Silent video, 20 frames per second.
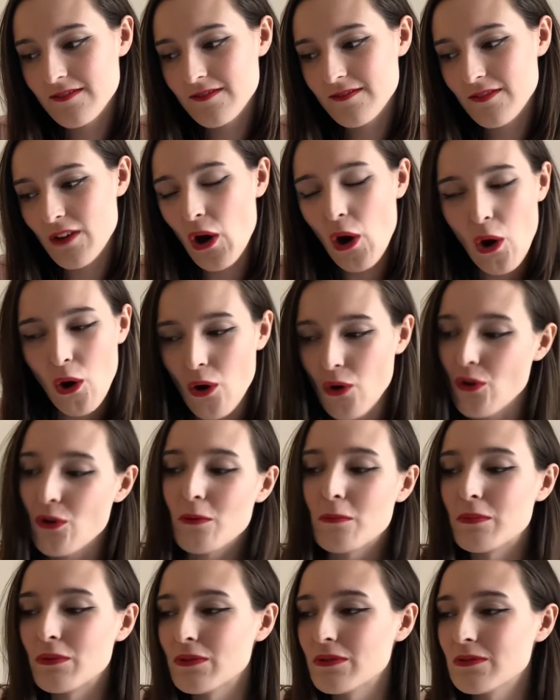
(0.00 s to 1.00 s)

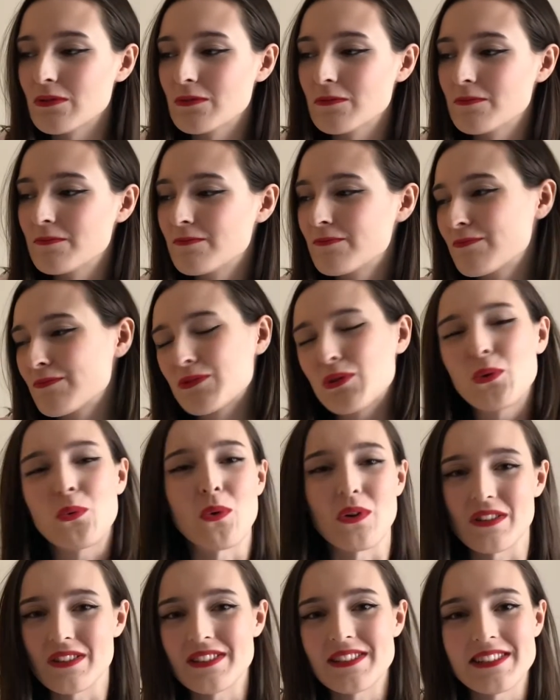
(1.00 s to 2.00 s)
horrible
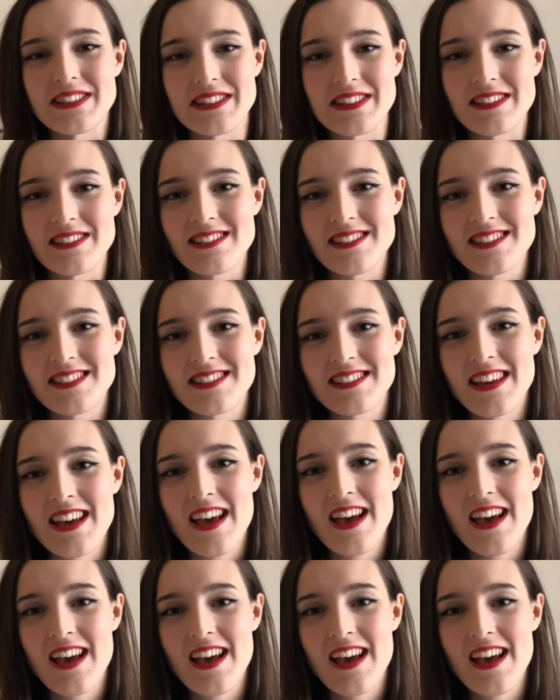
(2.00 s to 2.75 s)
qualities,